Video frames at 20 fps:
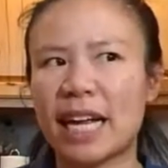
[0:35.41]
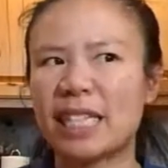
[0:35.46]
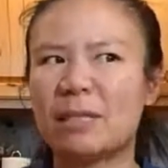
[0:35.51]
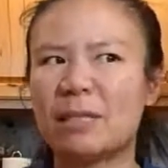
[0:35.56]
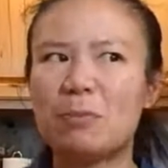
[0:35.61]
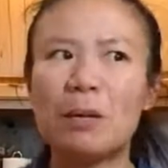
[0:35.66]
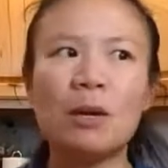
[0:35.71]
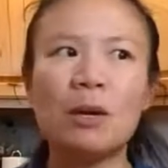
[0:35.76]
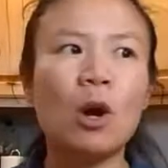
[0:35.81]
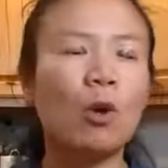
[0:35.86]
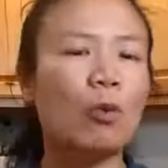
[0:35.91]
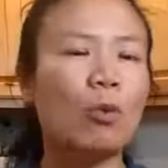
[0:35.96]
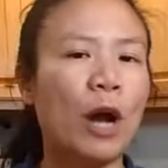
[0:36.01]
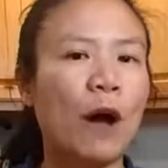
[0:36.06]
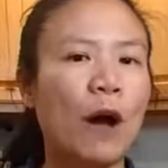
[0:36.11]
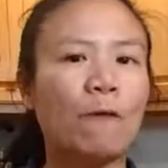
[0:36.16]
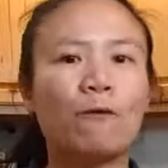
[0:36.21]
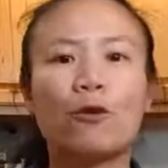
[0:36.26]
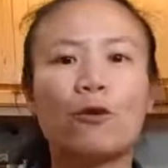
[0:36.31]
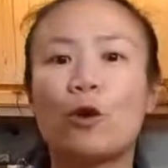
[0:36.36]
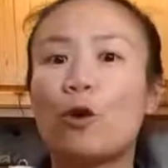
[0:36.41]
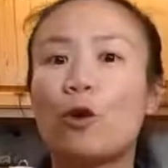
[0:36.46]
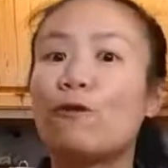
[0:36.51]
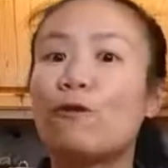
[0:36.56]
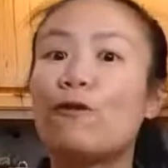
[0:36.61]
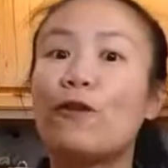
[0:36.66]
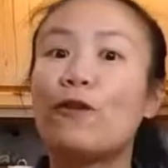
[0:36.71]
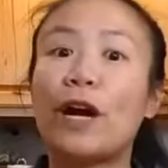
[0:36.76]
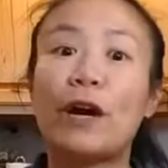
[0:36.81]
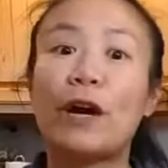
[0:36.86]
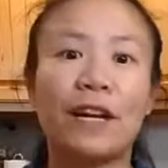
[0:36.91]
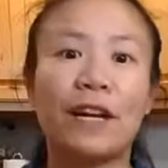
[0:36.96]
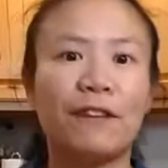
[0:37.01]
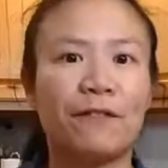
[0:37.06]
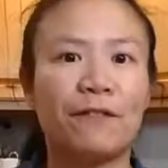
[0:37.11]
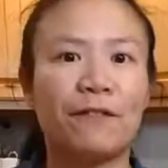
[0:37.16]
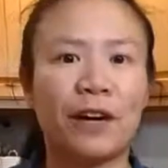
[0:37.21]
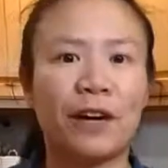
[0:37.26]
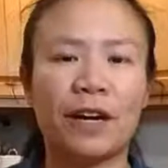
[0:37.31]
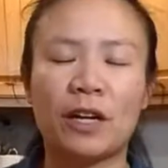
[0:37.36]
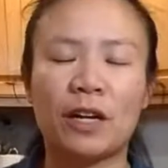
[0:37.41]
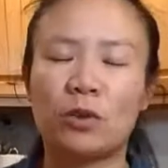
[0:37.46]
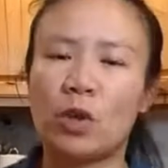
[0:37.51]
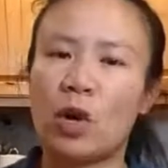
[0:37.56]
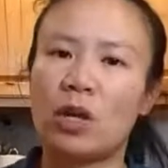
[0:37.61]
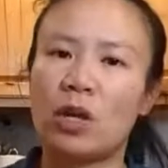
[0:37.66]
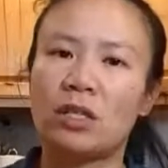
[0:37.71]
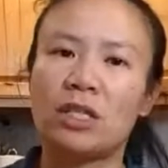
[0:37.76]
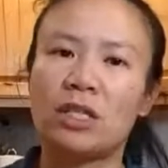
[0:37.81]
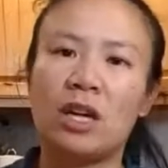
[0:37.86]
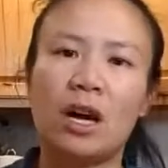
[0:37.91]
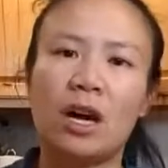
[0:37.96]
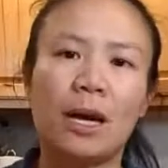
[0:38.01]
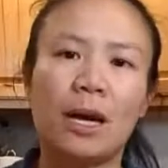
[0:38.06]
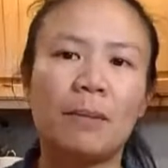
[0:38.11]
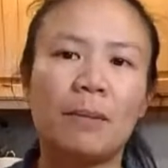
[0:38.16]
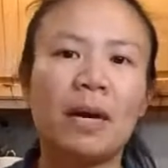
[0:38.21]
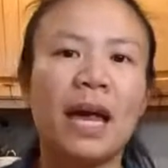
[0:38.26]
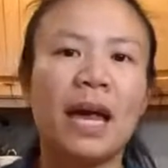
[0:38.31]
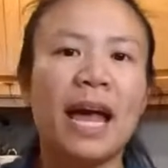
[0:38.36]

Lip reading: It's been around for a very, very long time.